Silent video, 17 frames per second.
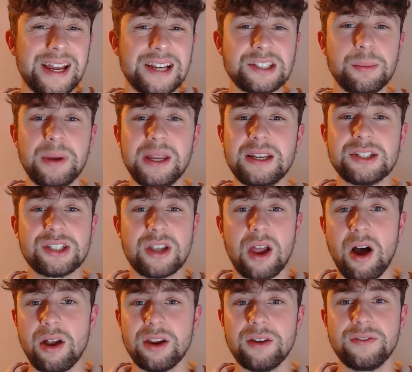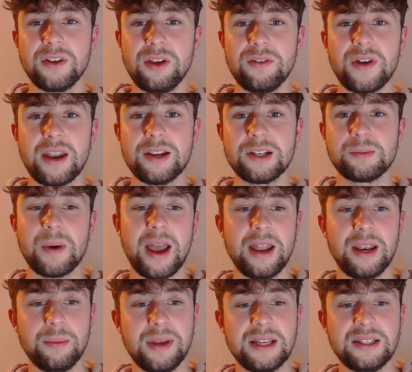He hasn't been a starter for Juventus by
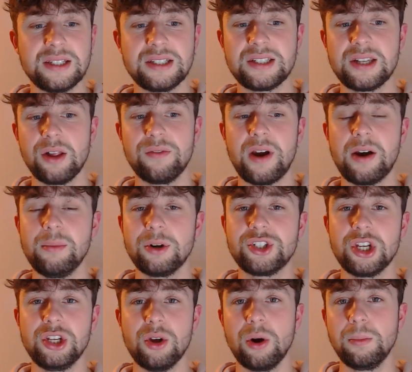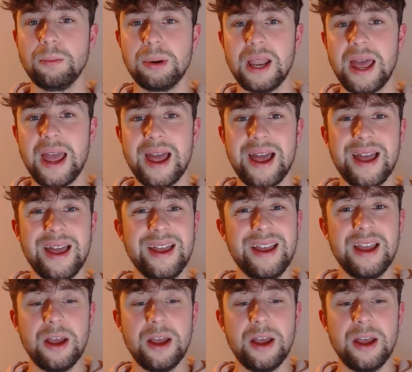any means. He's still very much a young player.